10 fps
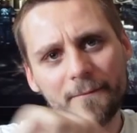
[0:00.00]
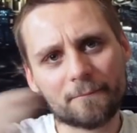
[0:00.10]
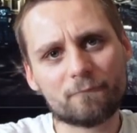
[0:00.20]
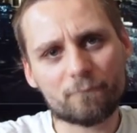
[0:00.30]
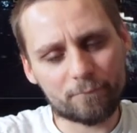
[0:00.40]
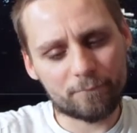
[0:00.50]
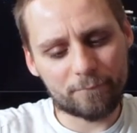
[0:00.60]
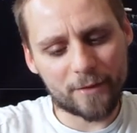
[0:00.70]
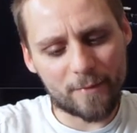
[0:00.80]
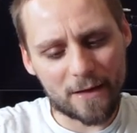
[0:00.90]
and
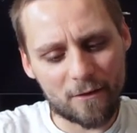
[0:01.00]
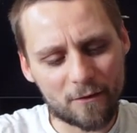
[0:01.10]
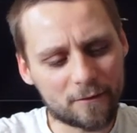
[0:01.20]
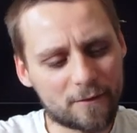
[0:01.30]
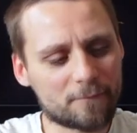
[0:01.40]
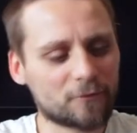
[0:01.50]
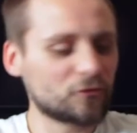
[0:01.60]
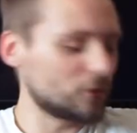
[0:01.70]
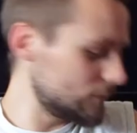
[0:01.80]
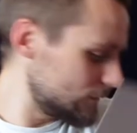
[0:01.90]
peel back on. I'm not
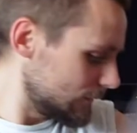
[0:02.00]
sure.